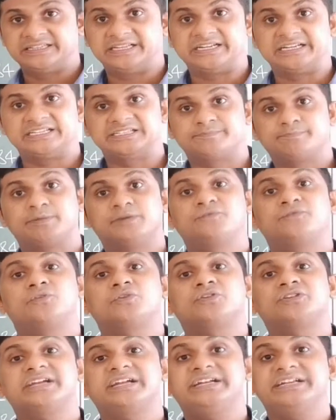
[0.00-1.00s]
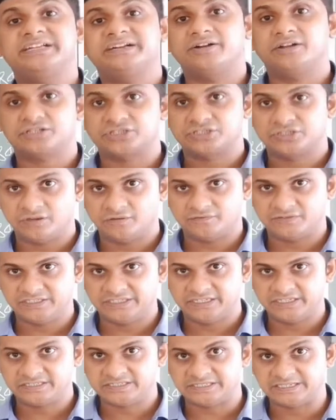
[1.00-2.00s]
That is before the introduction of
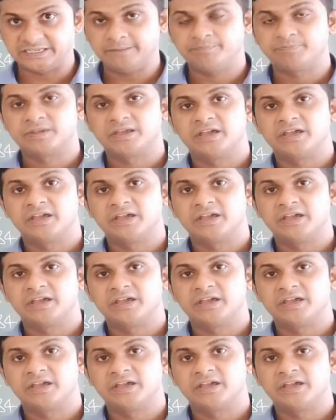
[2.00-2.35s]
GST.